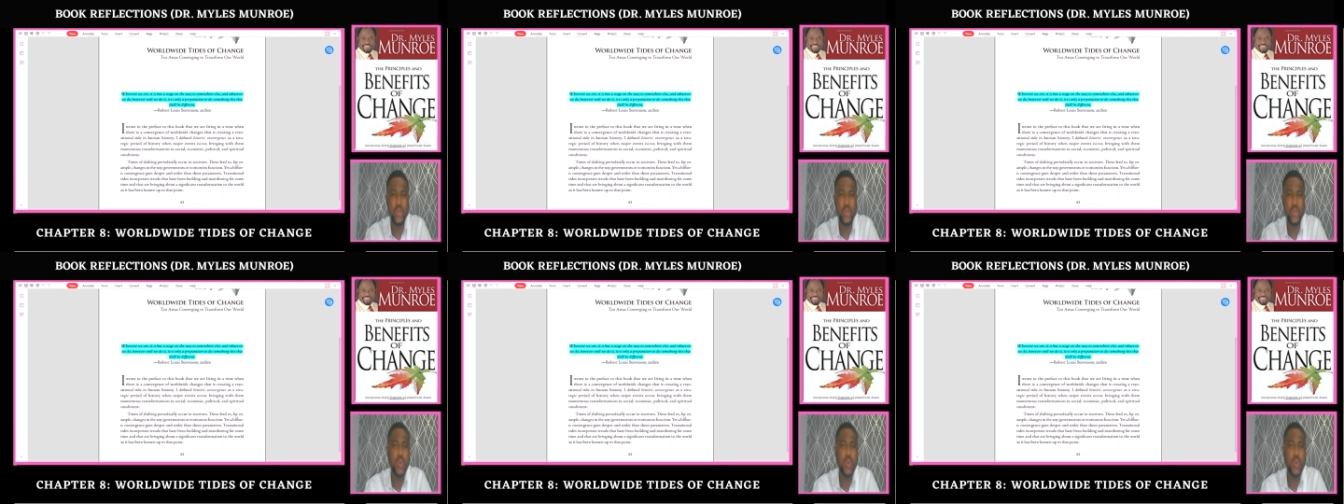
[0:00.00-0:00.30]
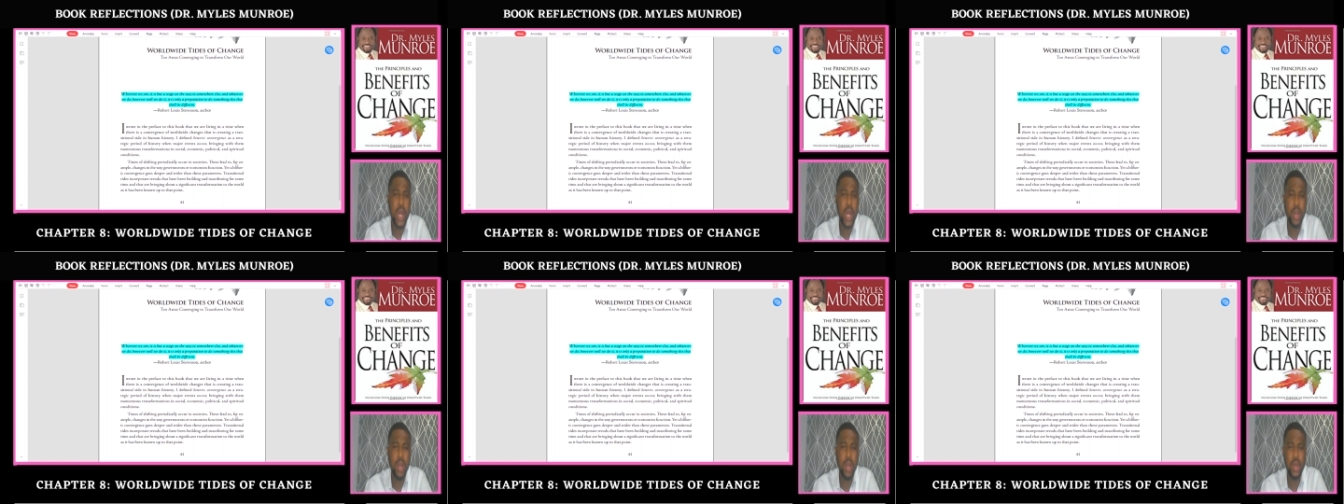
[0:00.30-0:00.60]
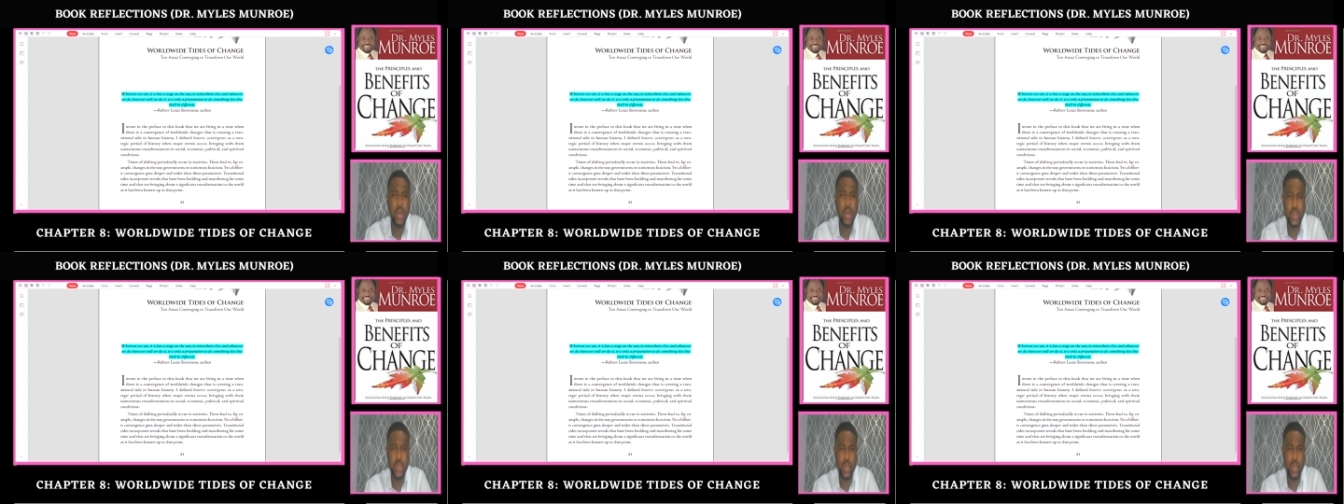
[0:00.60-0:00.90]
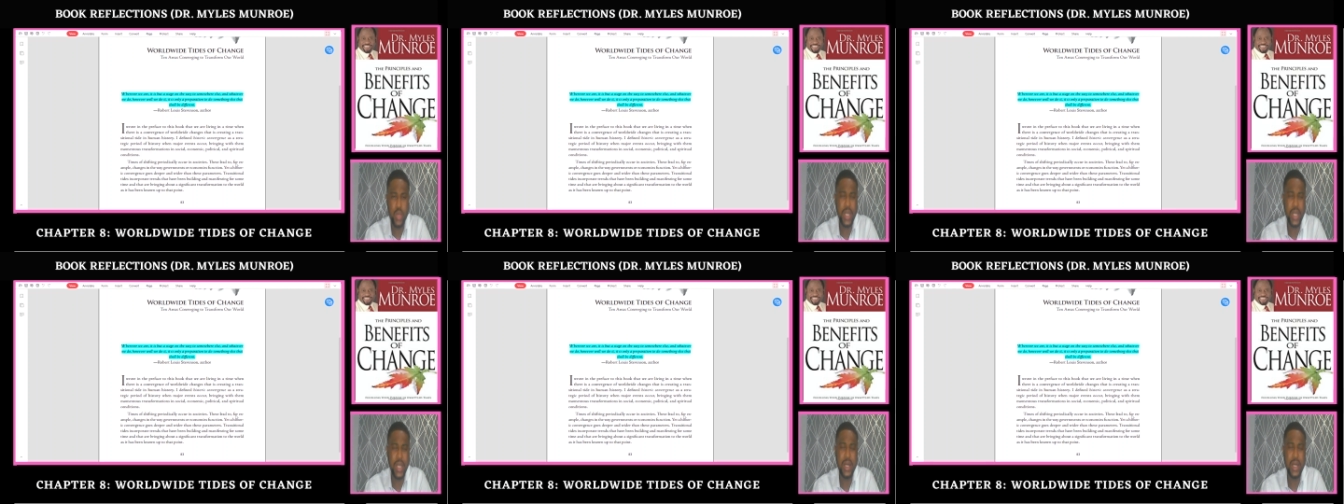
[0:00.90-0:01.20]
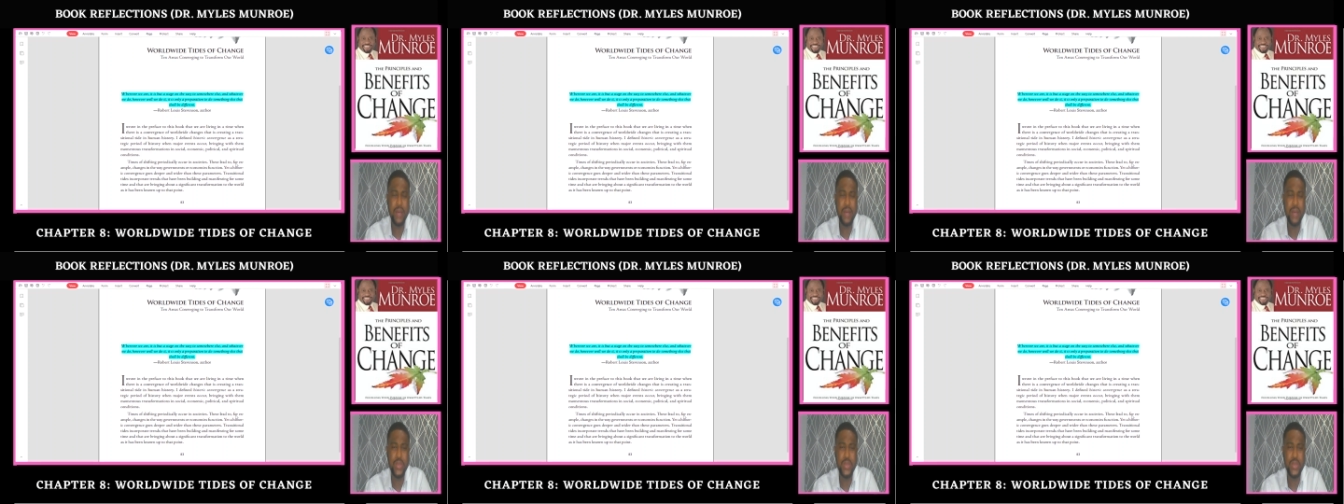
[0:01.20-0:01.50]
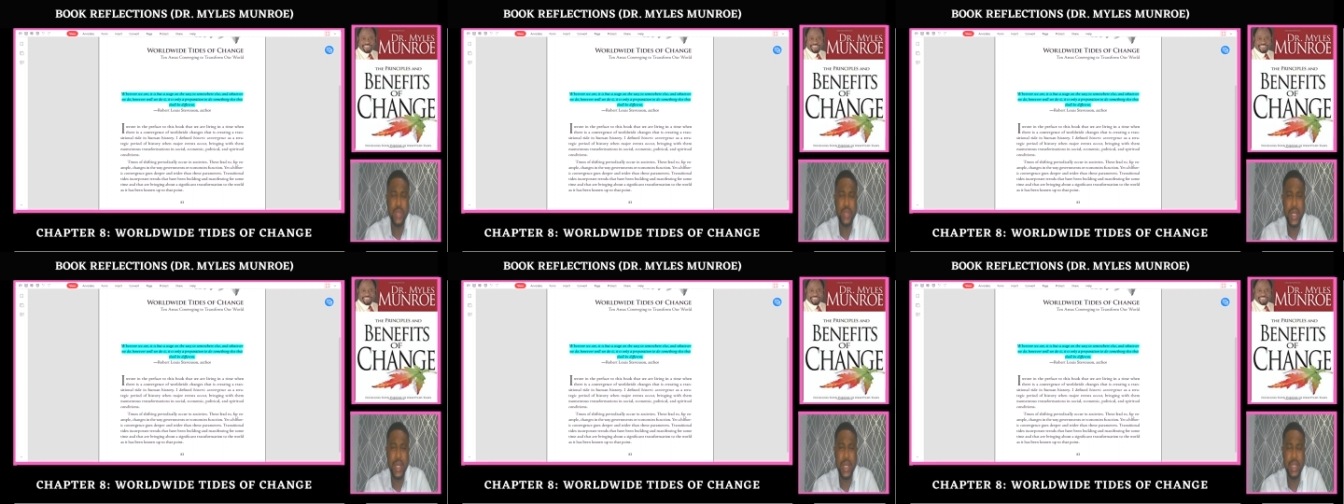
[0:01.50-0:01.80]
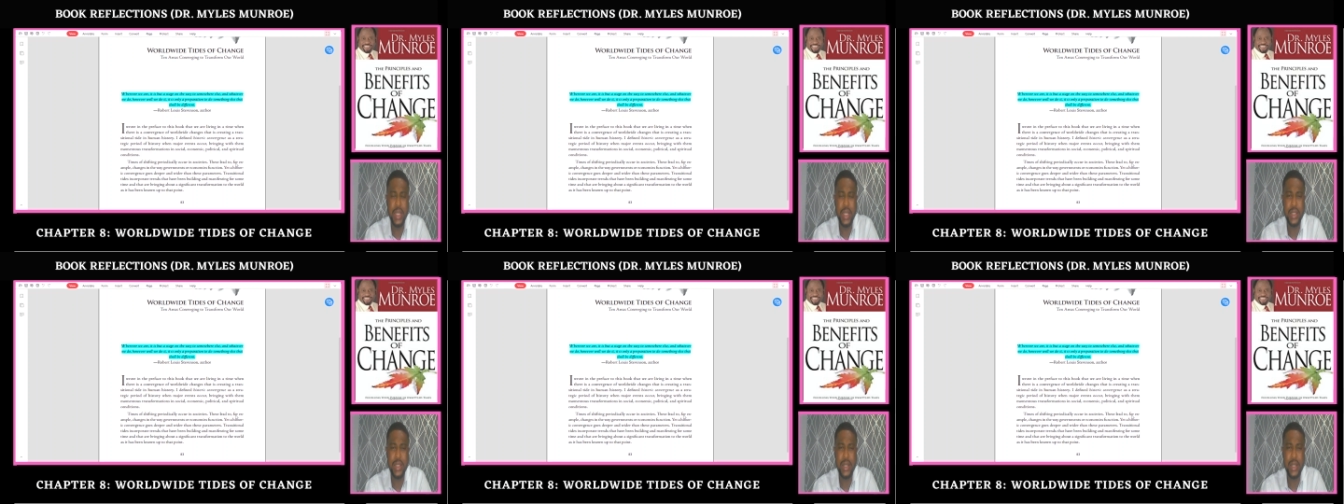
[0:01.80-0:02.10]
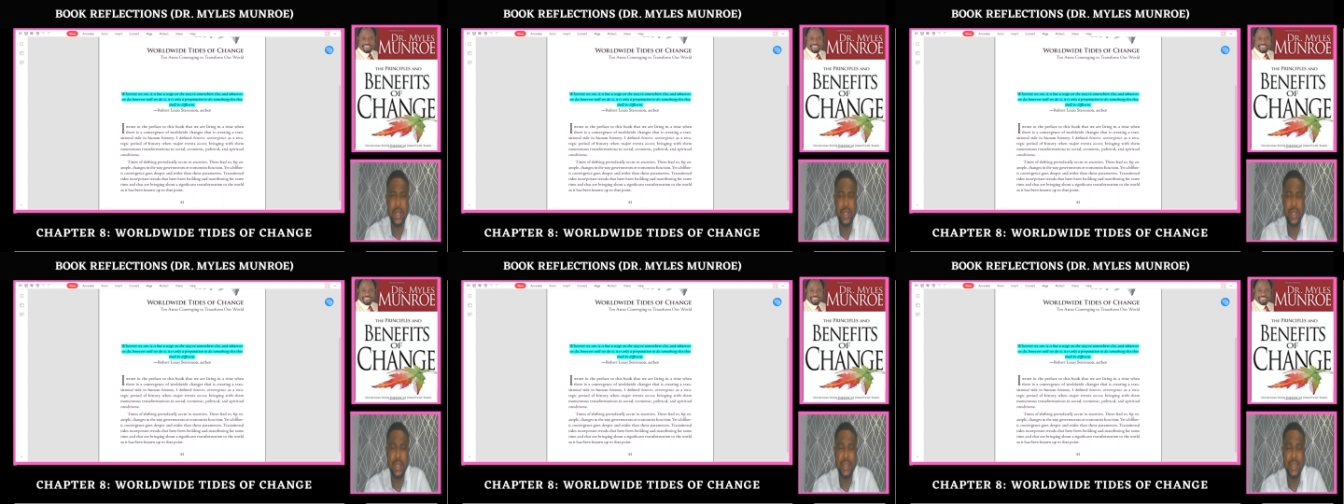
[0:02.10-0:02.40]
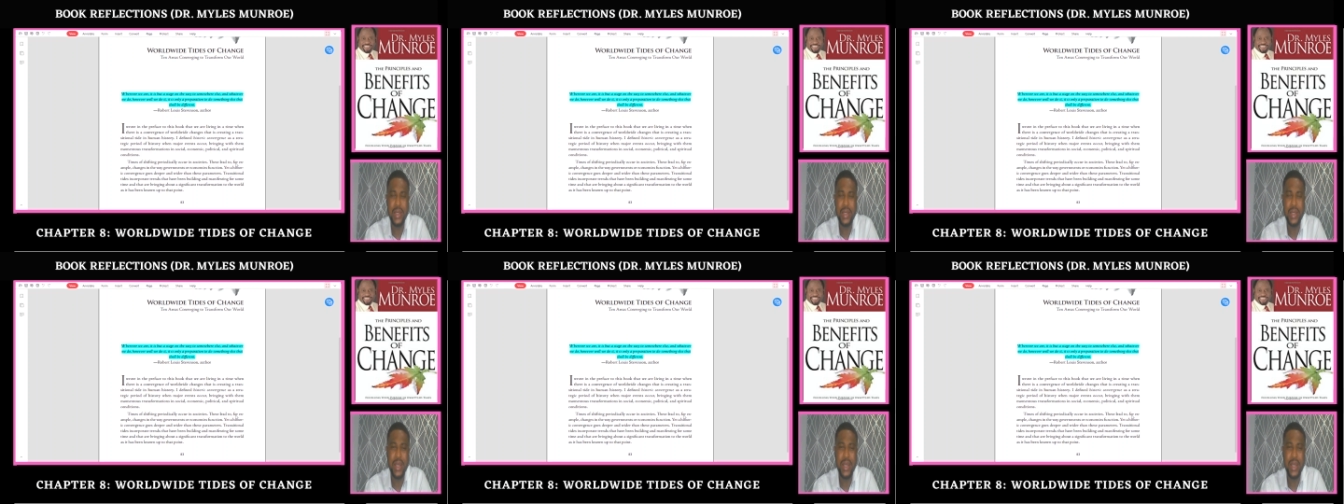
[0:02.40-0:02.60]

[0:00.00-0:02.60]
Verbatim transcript: do a lot when it comes to the internet